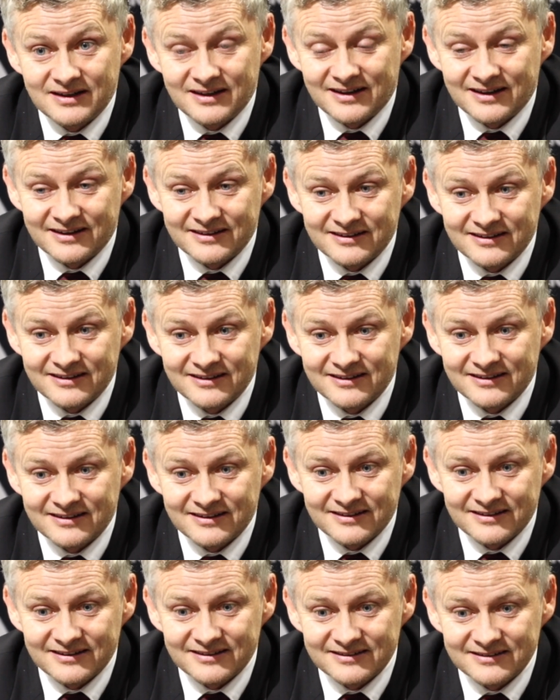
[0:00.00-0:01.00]
and
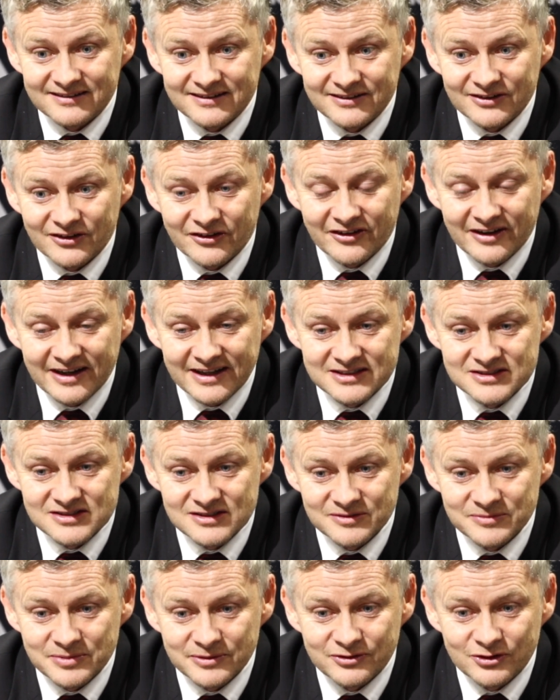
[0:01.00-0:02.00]
another
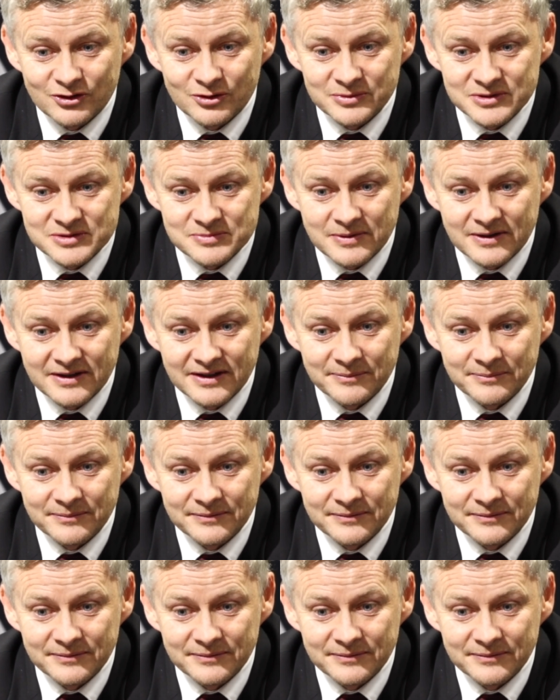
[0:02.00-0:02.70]
excellent performance by him.